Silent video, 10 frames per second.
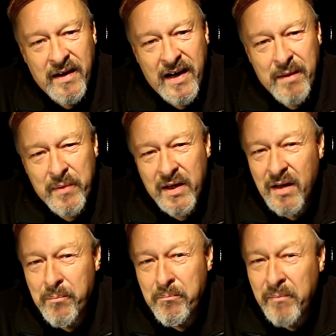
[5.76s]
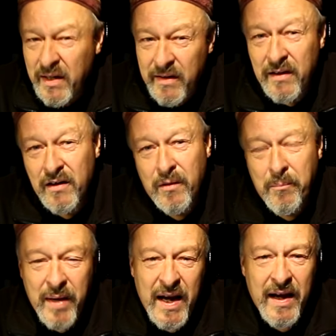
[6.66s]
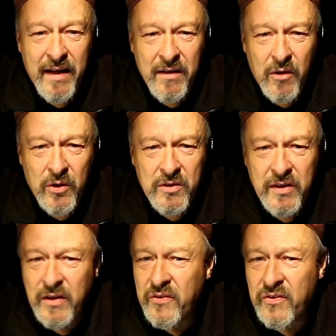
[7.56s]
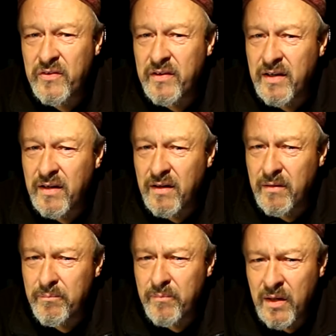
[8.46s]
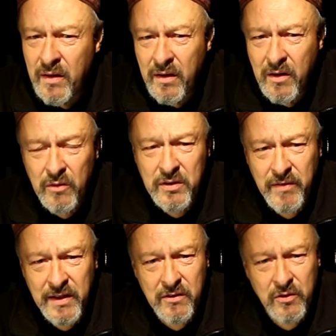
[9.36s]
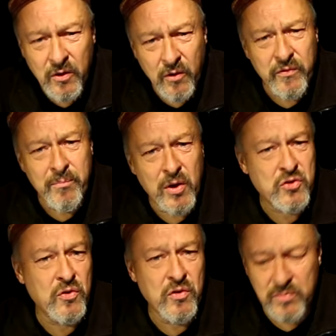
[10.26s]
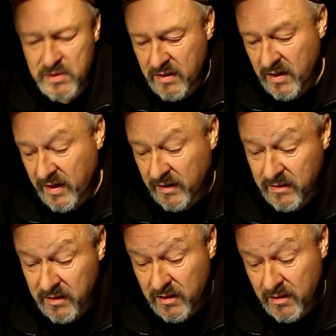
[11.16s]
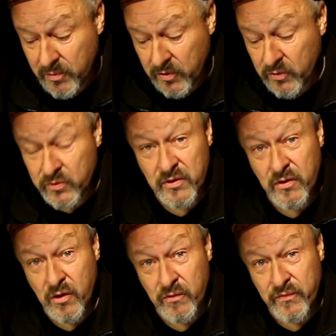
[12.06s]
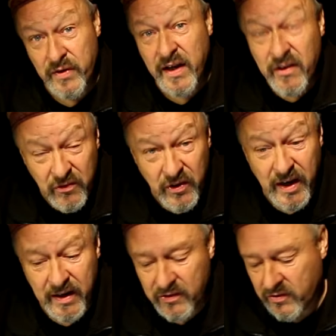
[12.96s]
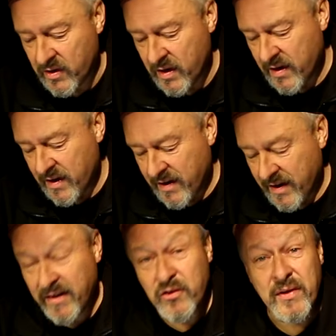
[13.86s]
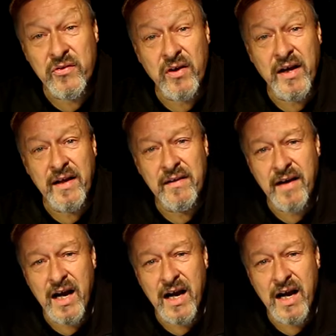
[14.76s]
I'm a media man, artist, cultivator of mushrooms and producer of insects in Switzerland.